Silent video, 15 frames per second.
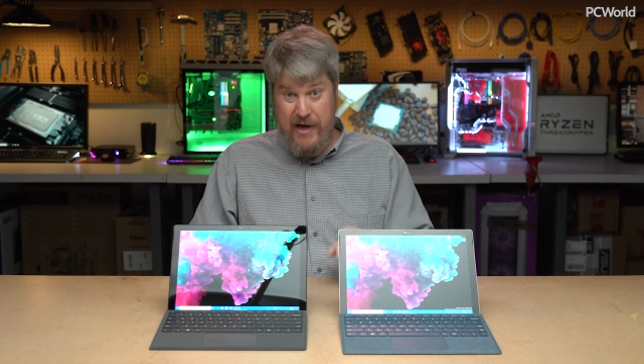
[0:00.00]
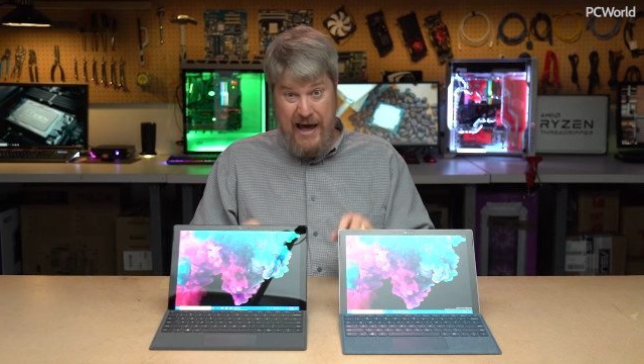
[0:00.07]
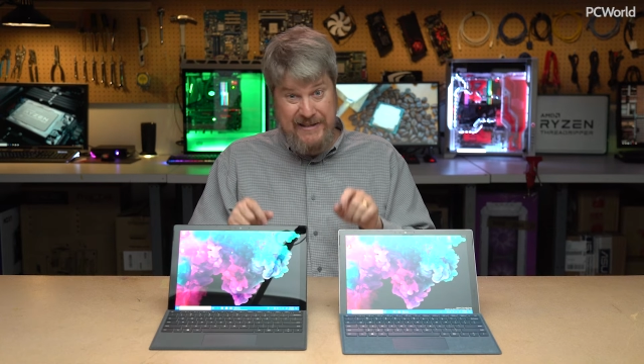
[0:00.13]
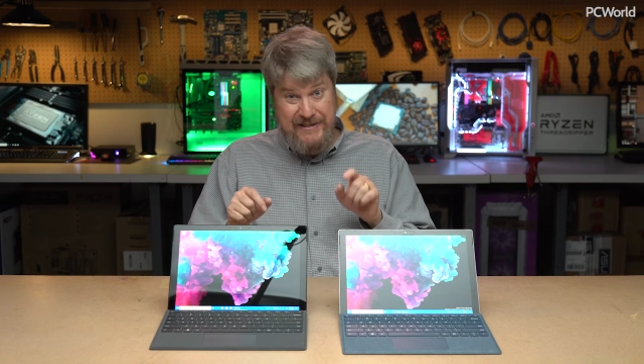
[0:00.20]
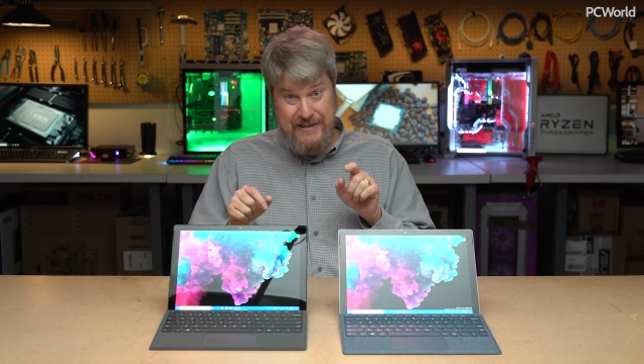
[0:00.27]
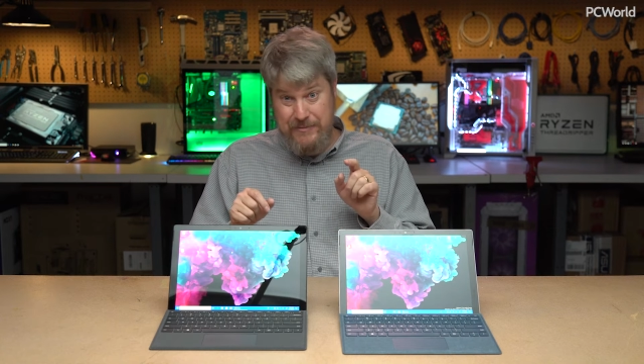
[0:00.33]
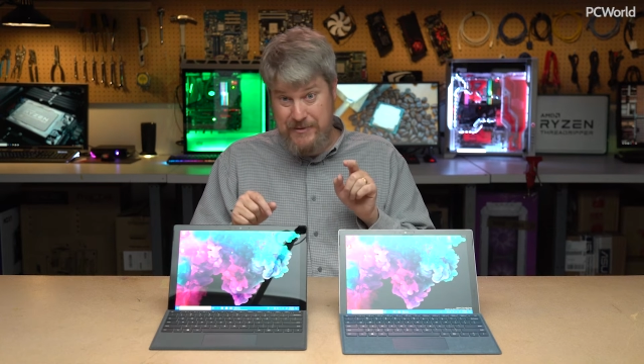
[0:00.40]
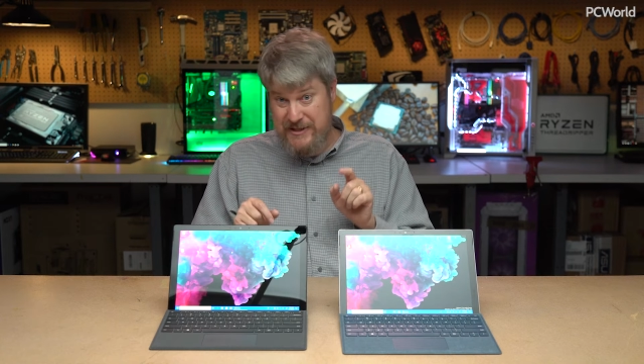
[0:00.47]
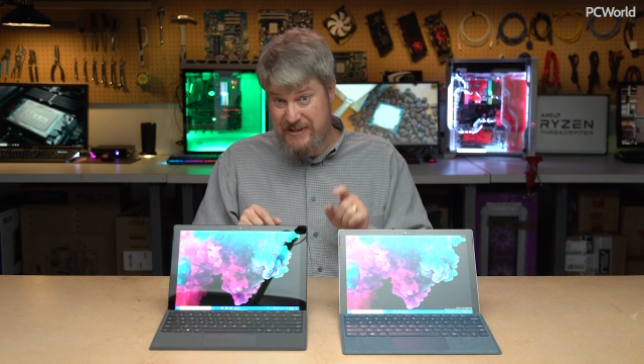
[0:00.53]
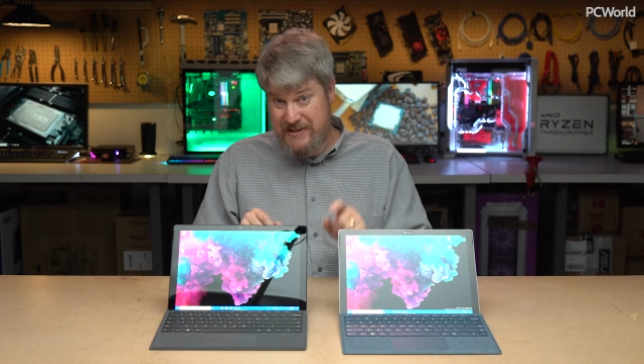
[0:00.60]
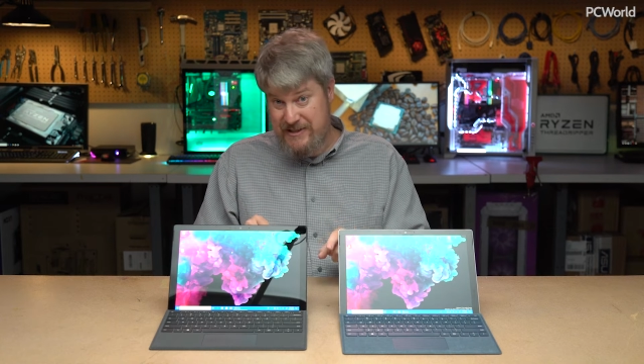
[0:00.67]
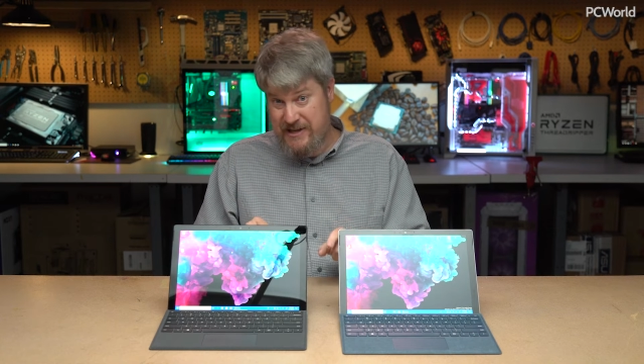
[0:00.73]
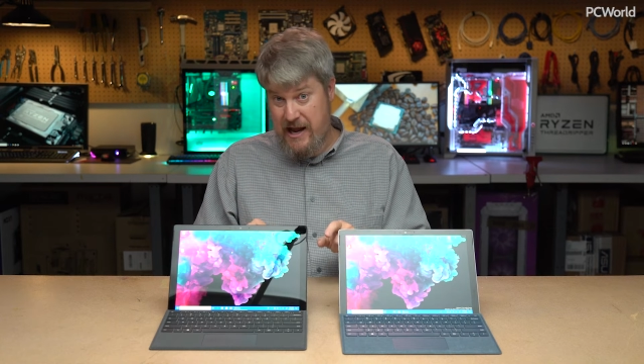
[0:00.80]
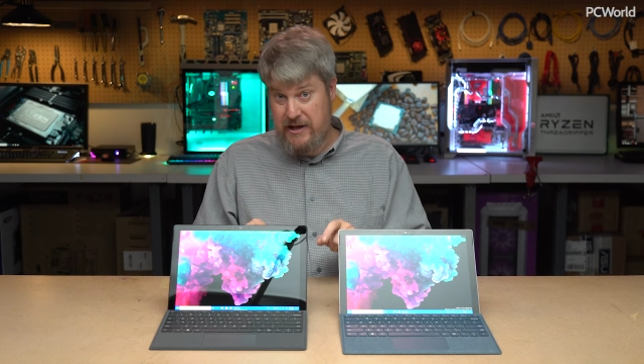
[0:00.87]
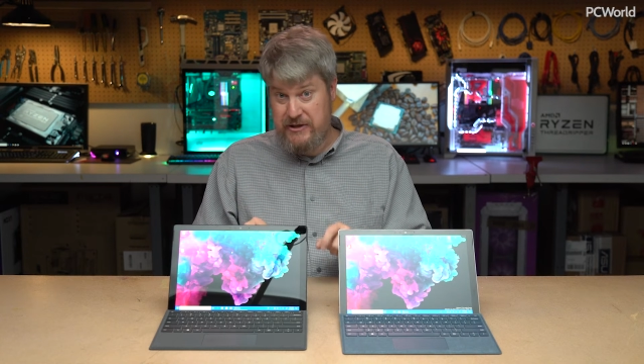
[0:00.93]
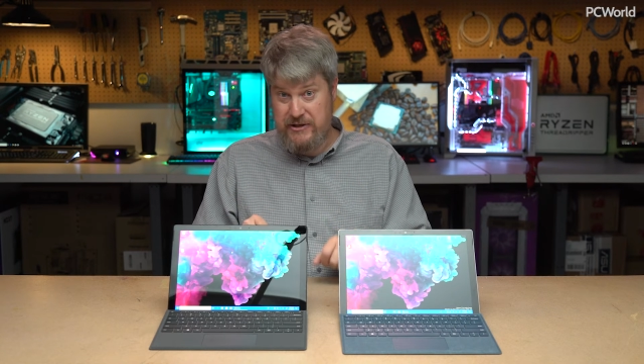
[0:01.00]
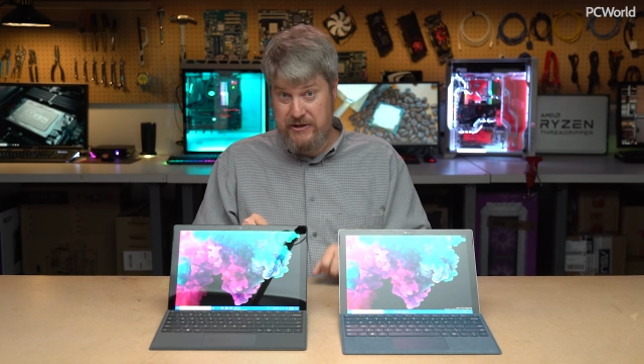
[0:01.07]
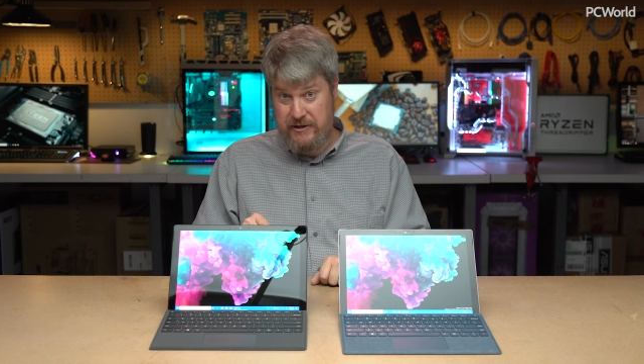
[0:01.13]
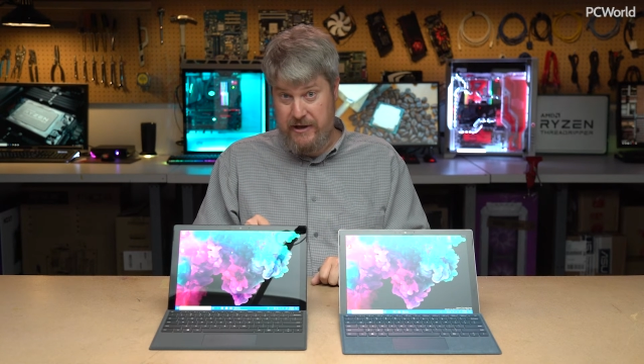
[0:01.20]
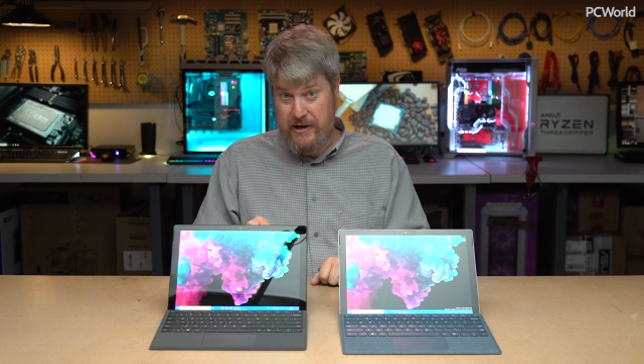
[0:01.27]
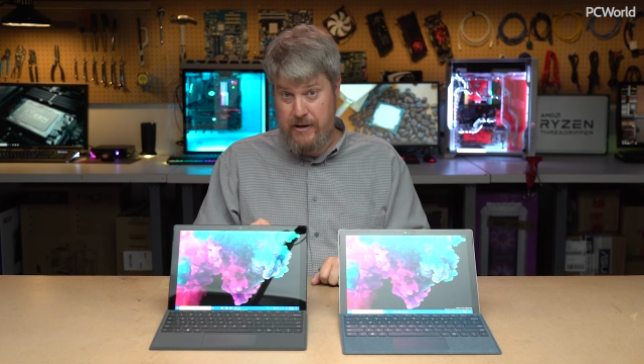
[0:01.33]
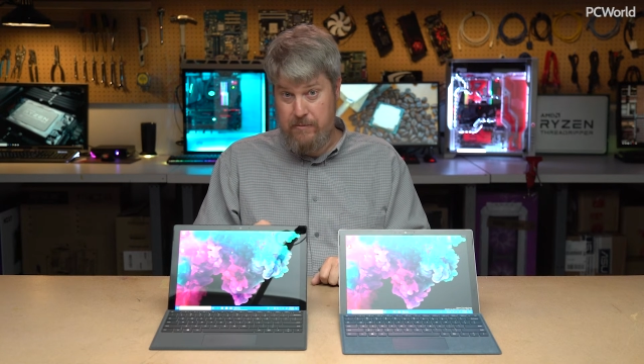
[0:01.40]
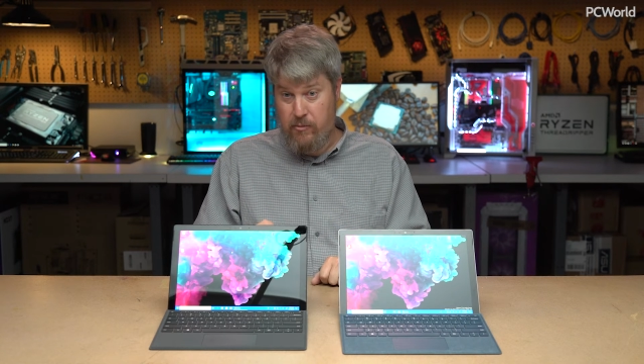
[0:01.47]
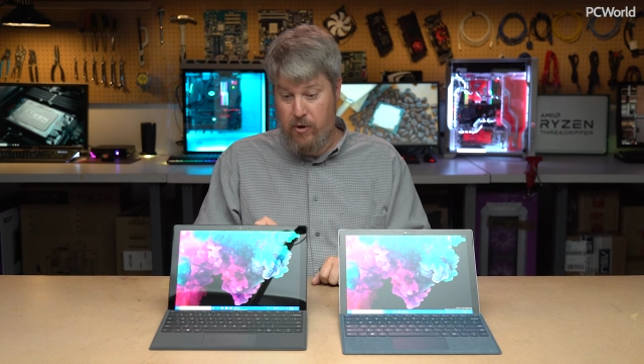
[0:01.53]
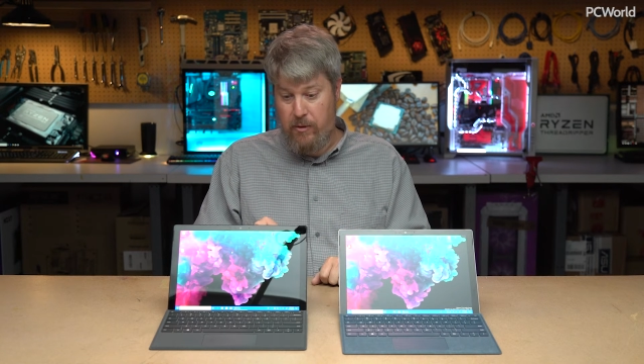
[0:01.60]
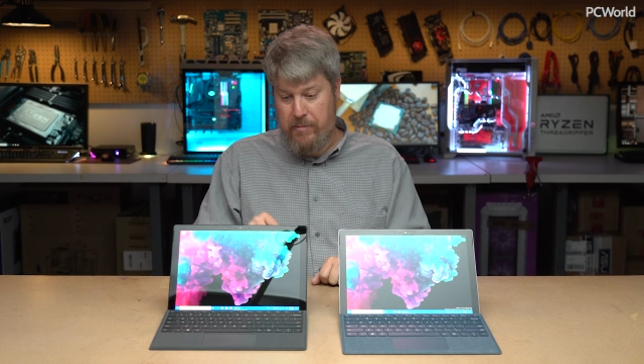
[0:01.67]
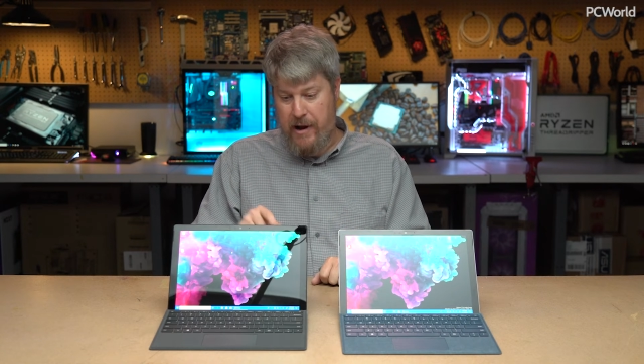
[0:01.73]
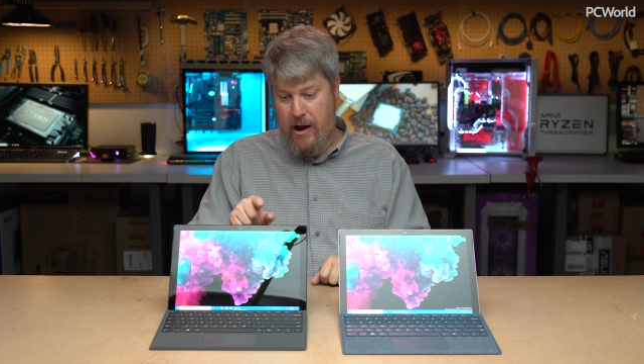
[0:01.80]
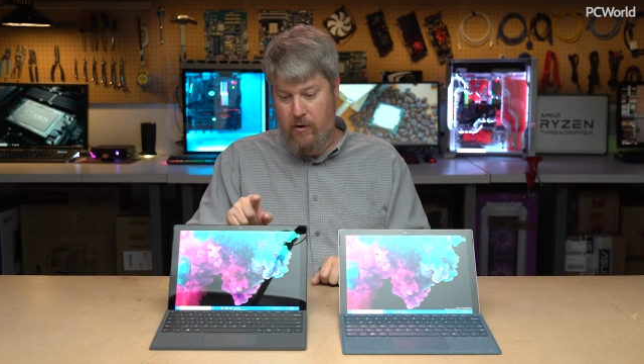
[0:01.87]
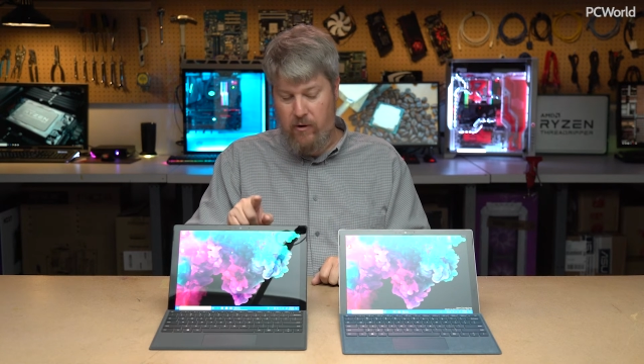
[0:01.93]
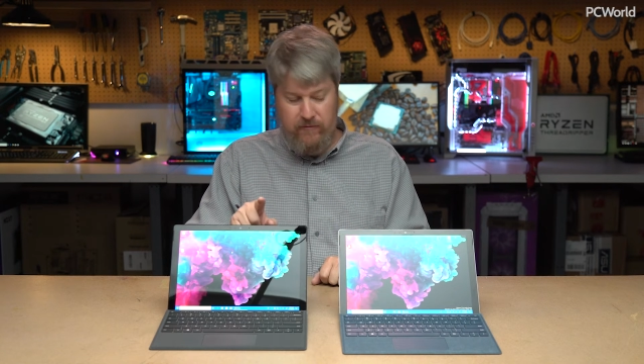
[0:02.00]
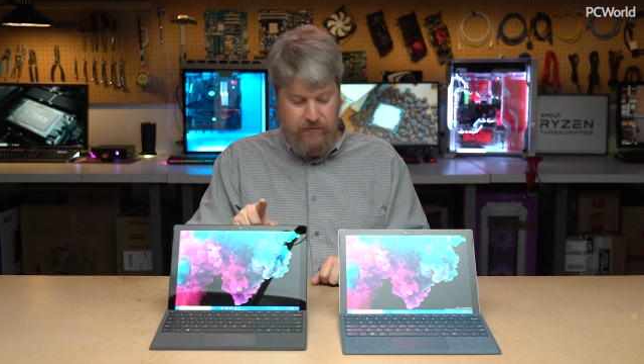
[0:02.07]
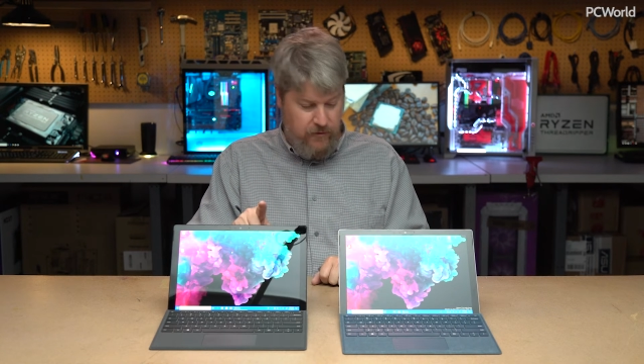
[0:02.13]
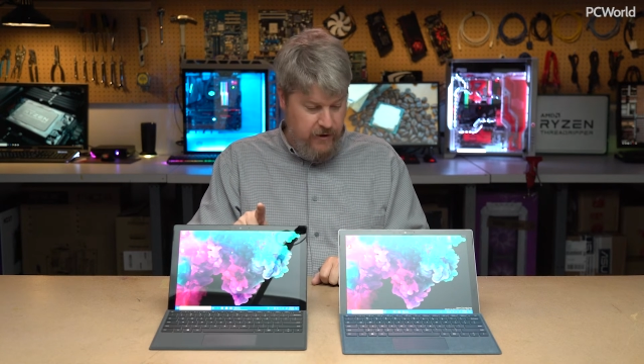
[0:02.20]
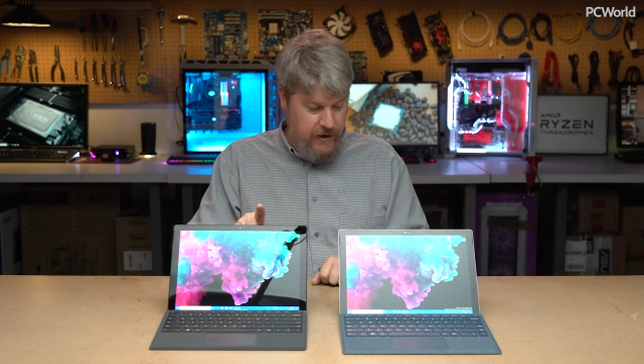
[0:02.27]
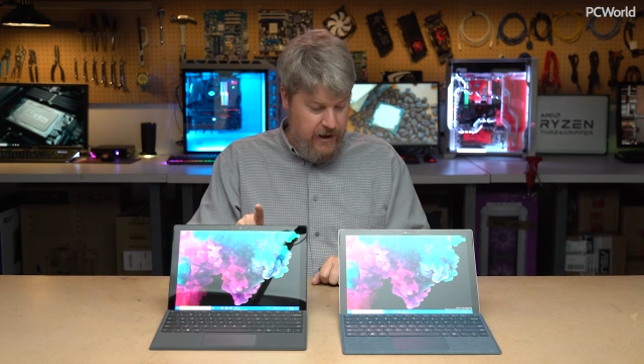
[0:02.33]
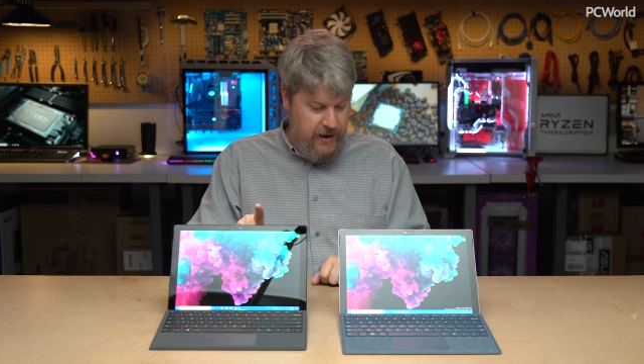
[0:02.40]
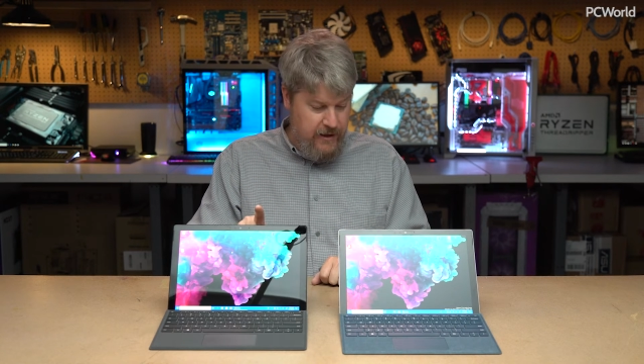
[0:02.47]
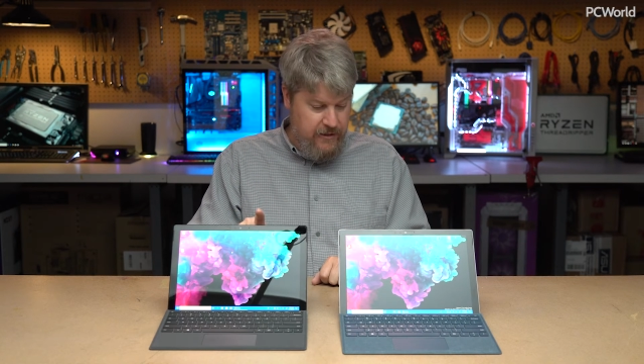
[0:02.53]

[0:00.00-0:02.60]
That's substantially more powerful